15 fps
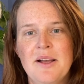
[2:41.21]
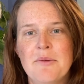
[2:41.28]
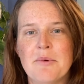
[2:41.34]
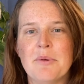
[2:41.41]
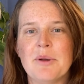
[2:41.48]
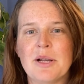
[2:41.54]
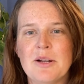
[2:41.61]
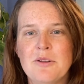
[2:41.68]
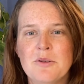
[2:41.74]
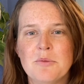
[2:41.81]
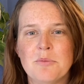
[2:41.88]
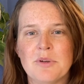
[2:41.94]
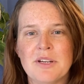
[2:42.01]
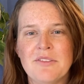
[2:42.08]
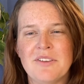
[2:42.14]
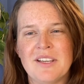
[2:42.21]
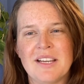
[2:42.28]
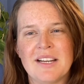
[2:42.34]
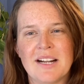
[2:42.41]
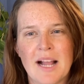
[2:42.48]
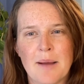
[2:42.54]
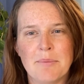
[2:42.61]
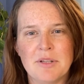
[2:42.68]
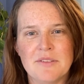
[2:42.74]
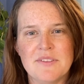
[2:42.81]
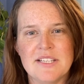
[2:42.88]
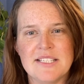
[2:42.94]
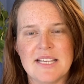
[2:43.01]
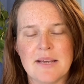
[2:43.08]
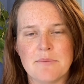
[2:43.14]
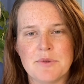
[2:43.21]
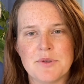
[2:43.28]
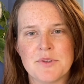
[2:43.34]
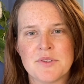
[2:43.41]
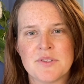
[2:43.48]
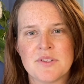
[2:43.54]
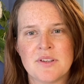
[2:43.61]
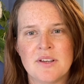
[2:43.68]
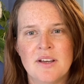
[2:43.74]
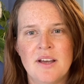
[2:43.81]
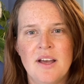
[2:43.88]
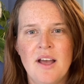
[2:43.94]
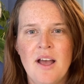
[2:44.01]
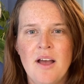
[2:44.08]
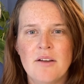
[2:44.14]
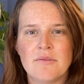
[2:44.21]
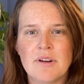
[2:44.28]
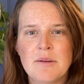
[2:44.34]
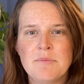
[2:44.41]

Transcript: but we're going to look briefly at a couple of examples. Red